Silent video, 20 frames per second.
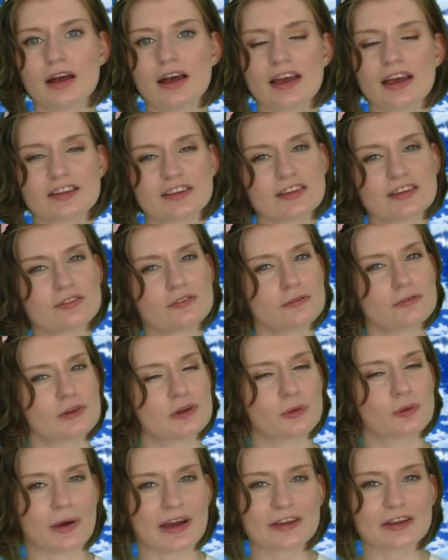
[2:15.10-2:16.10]
It doesn't
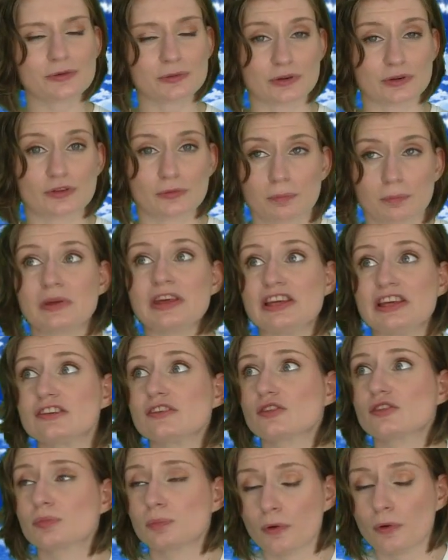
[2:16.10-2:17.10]
feel right to us being
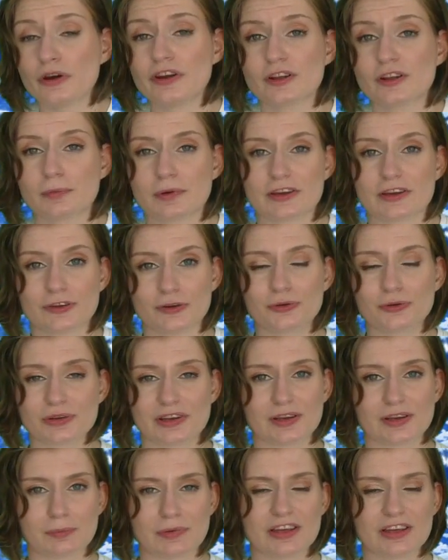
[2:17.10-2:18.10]
spoiled by Kyoto
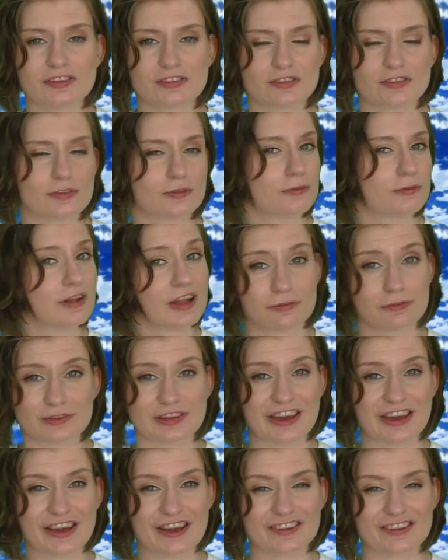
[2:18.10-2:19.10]
Animation's fluffy
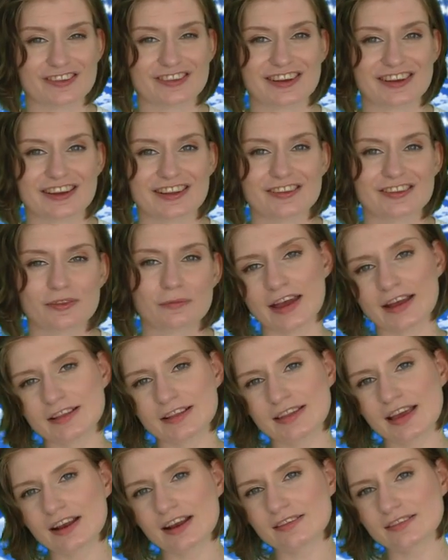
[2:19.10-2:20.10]
hairstyles.
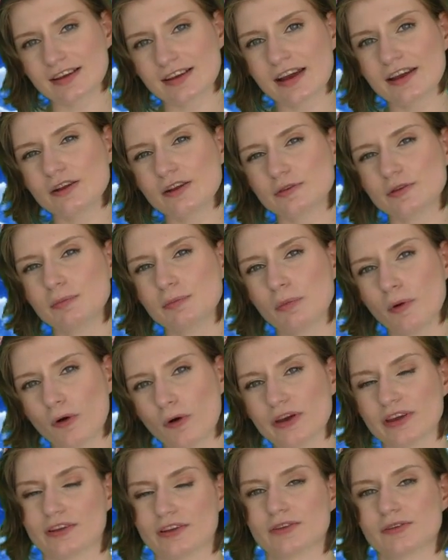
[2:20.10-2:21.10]
And that is kind of the
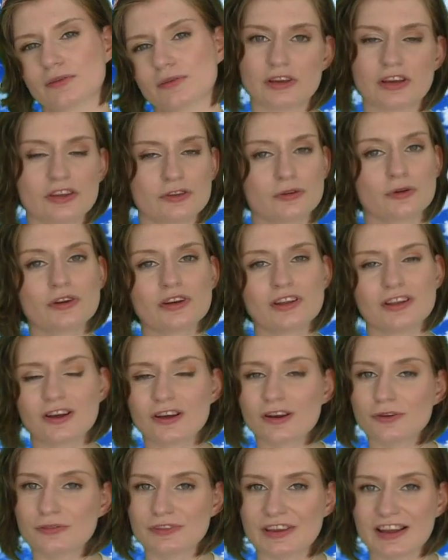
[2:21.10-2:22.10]
point. It took a
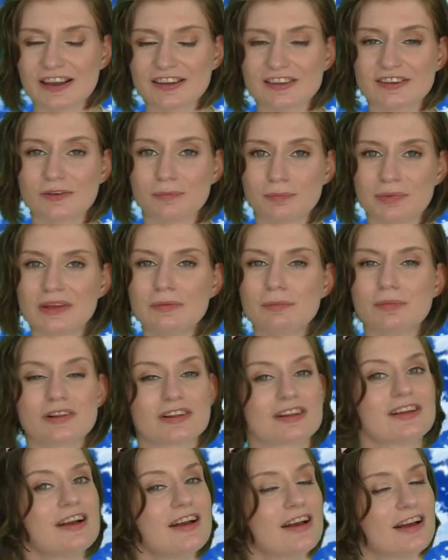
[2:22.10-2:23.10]
lot of talented people,
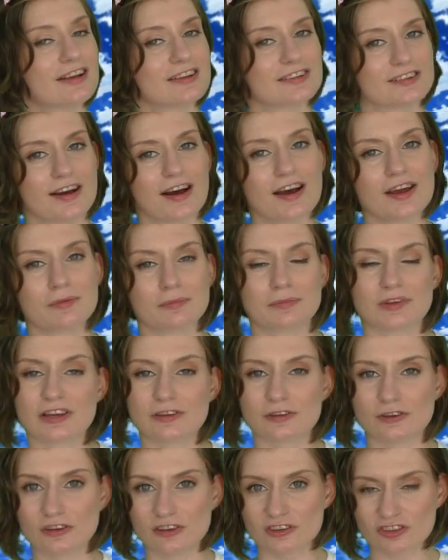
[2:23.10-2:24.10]
time,
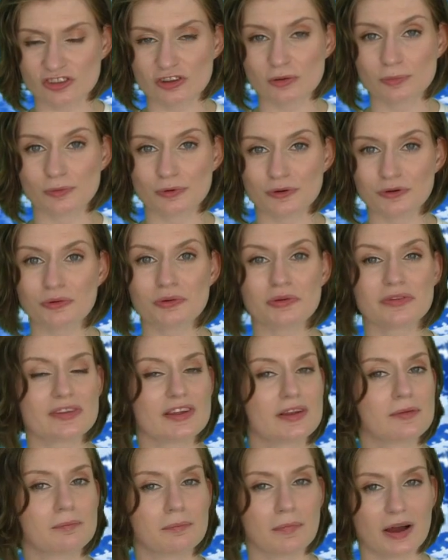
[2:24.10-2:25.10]
technological progress
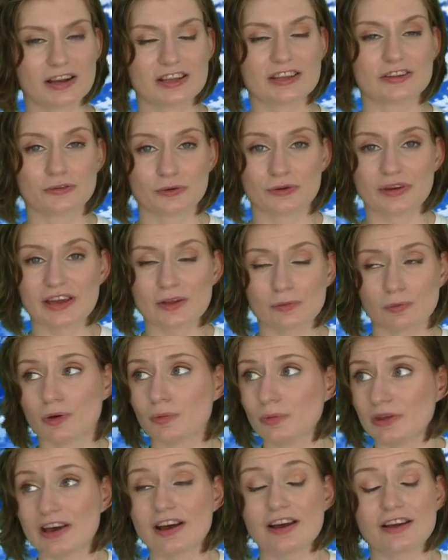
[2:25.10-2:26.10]
and money to get where
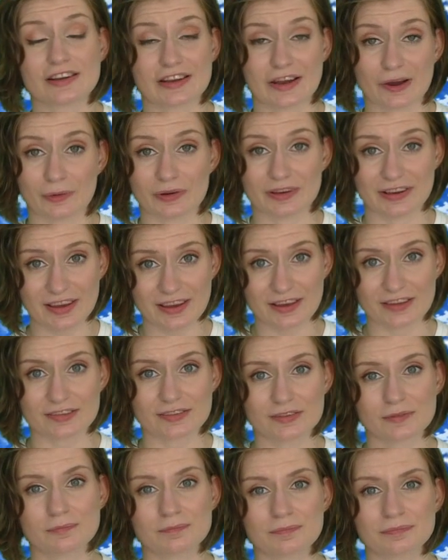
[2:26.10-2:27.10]
we are nowadays.